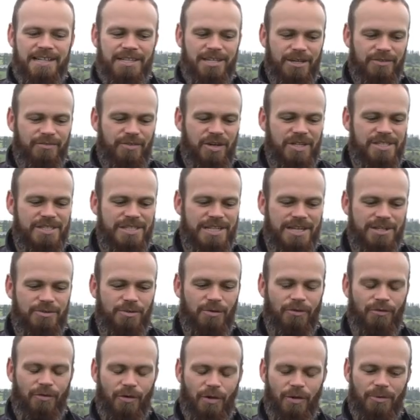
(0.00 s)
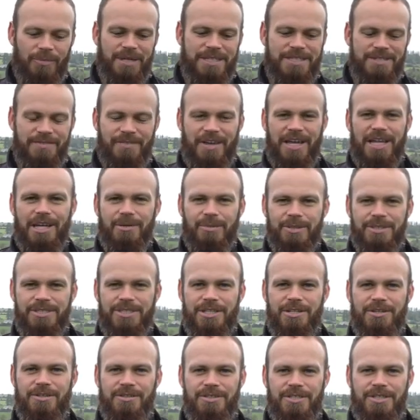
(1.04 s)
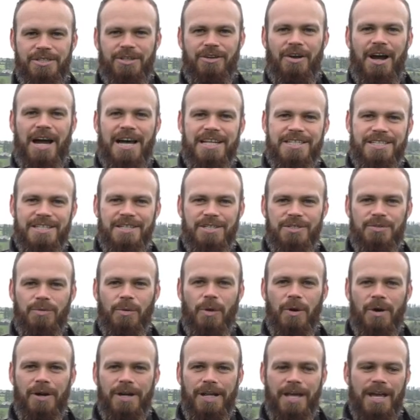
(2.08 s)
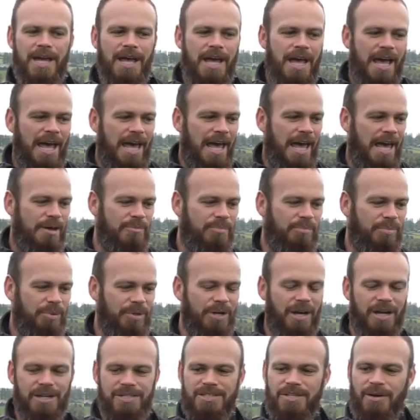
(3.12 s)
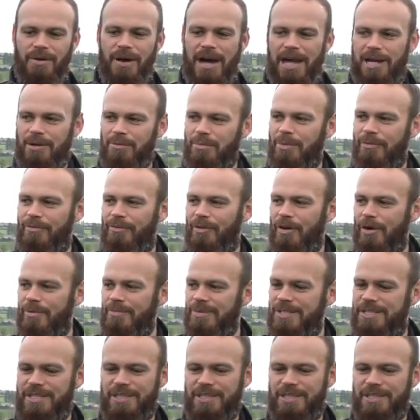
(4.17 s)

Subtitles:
converts it into a form that's available to the grass in the sward. But also animal performance